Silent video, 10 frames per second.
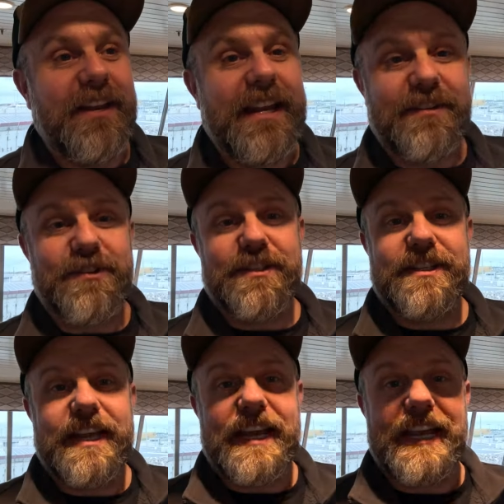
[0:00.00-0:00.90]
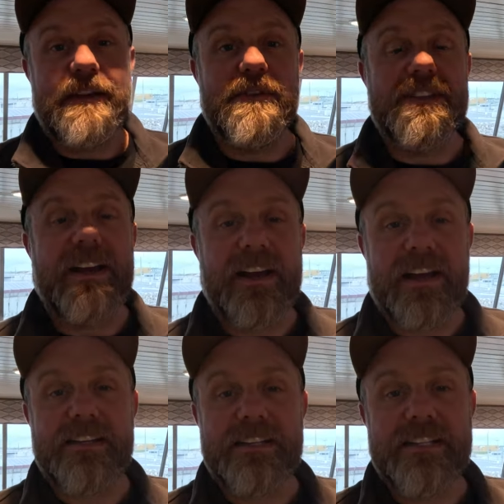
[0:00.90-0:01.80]
Let's just say it was the
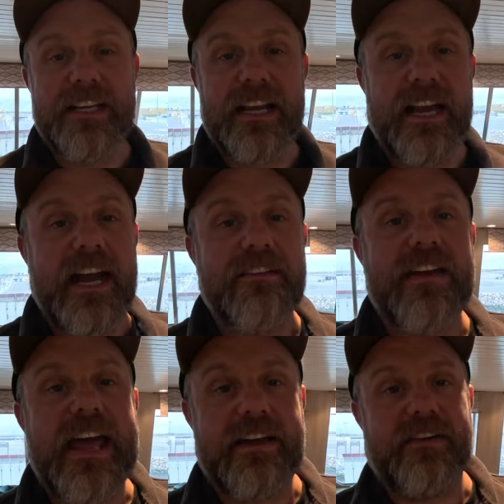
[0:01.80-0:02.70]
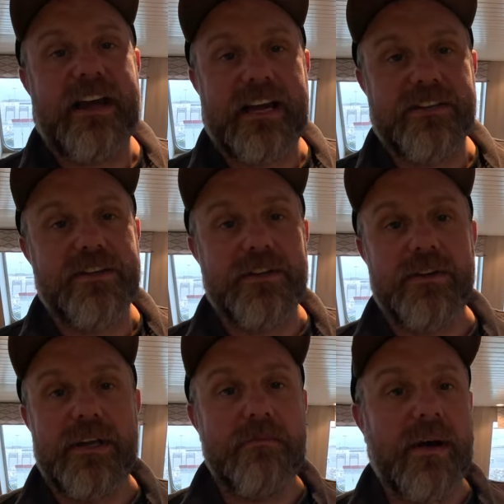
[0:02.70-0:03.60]
hardest thing I have ever had to
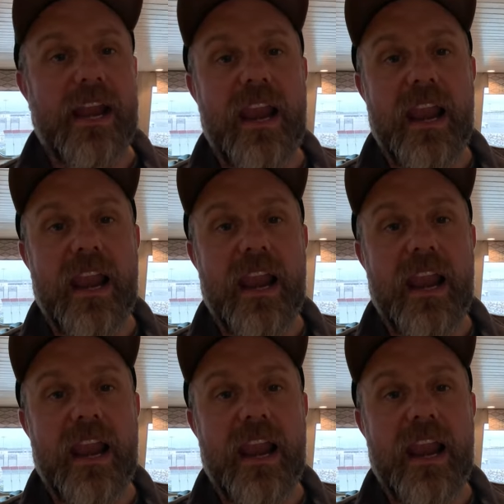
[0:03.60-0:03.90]
do in my